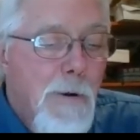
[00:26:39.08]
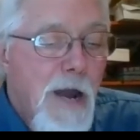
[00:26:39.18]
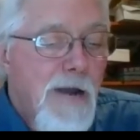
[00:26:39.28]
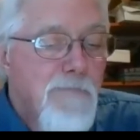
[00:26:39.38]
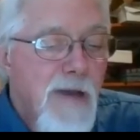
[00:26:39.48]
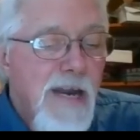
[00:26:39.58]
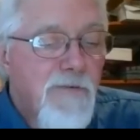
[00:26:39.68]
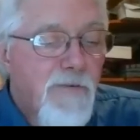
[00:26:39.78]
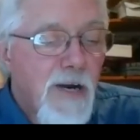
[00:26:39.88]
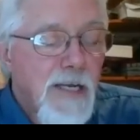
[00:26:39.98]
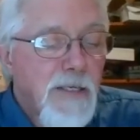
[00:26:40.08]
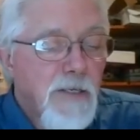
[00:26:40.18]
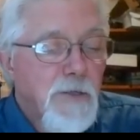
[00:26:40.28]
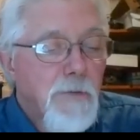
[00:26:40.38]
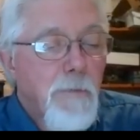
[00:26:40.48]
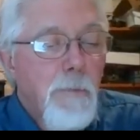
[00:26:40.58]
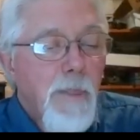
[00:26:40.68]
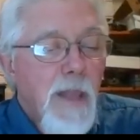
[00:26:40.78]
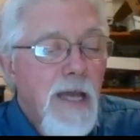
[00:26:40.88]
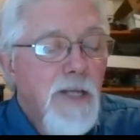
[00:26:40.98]
had many friends
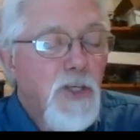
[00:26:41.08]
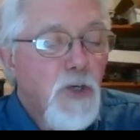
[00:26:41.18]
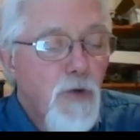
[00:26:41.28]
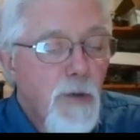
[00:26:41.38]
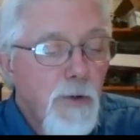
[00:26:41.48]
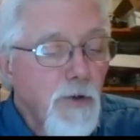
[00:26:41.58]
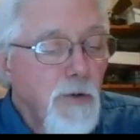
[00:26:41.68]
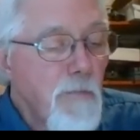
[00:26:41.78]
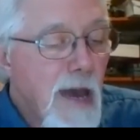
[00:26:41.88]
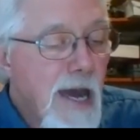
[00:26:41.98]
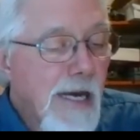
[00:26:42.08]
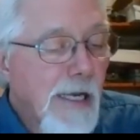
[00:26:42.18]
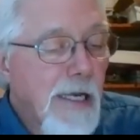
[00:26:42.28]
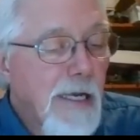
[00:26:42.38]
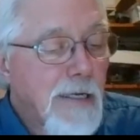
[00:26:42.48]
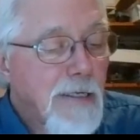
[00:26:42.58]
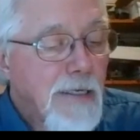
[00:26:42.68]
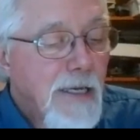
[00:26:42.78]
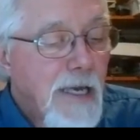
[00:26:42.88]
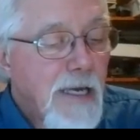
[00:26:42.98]
and scribbled madly
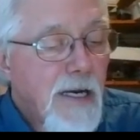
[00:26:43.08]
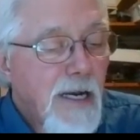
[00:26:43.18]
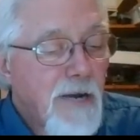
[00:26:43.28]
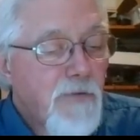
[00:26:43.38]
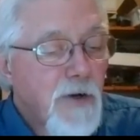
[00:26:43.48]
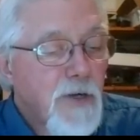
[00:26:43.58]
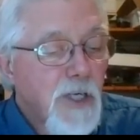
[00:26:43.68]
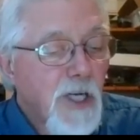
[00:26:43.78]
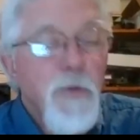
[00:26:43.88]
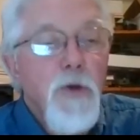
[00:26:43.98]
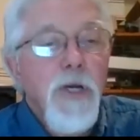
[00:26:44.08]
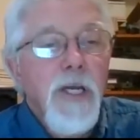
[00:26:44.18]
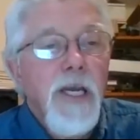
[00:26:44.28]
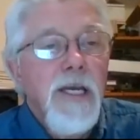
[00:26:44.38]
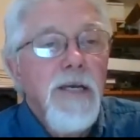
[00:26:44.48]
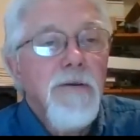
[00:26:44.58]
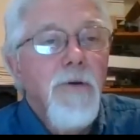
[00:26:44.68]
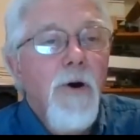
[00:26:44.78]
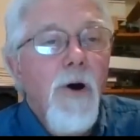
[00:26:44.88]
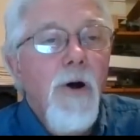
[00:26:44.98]
in an effort to communicate
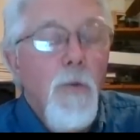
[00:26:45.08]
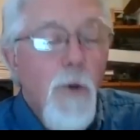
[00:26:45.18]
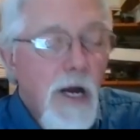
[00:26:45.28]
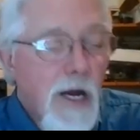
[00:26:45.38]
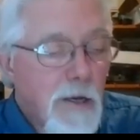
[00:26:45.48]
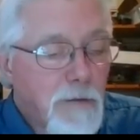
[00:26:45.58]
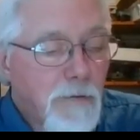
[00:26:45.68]
all the while.